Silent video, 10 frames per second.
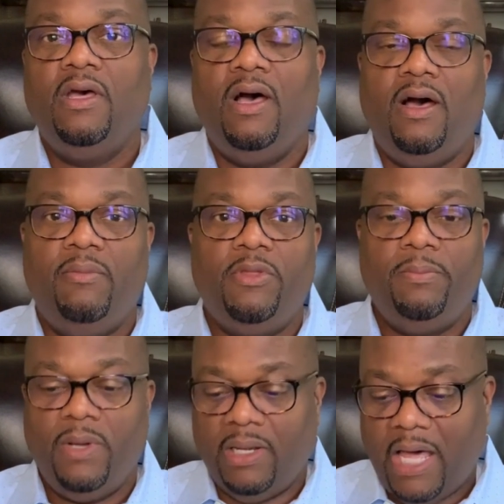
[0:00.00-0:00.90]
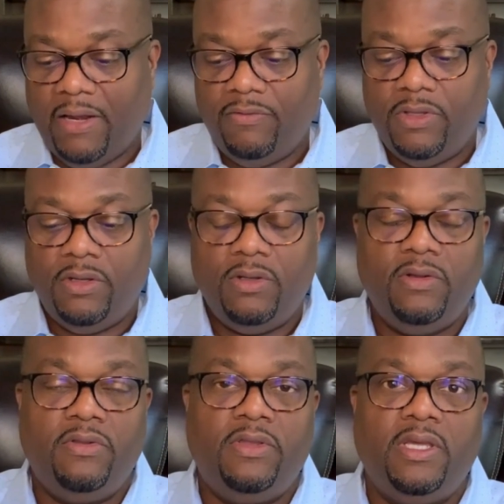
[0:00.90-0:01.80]
A lot of
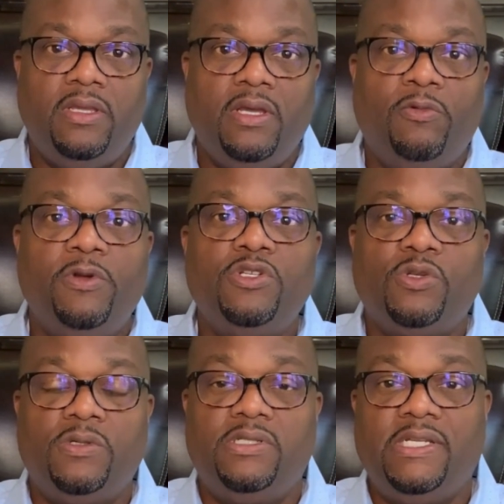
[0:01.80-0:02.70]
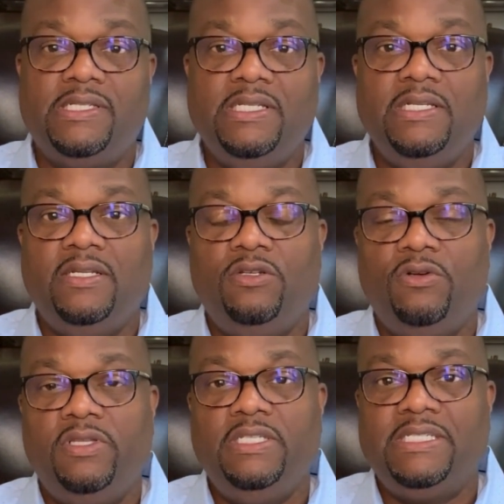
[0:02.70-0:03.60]
the resource that's needed
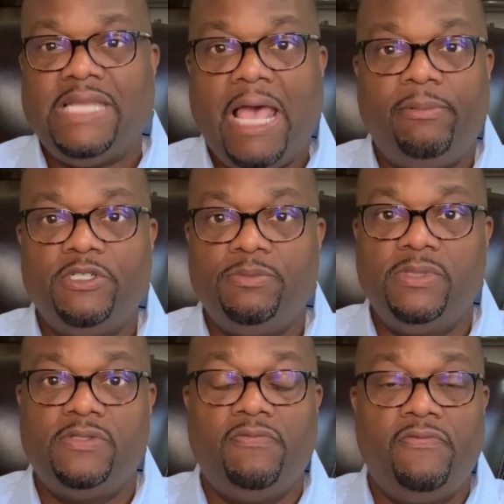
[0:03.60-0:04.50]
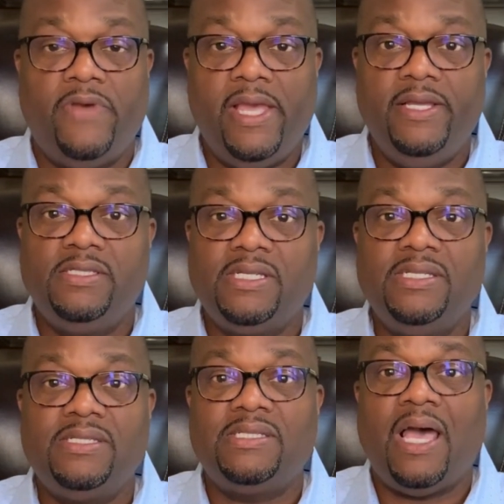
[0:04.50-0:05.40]
during the establishment phase
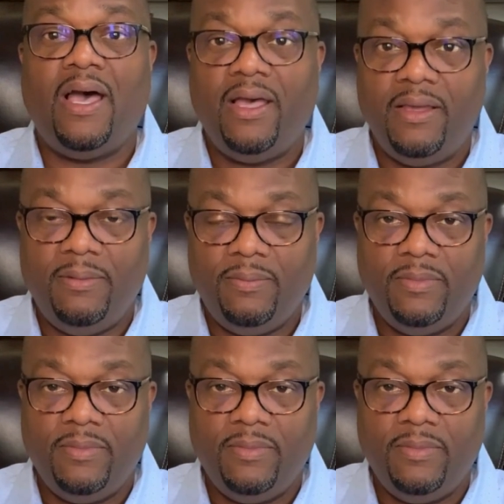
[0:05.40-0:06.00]
is time.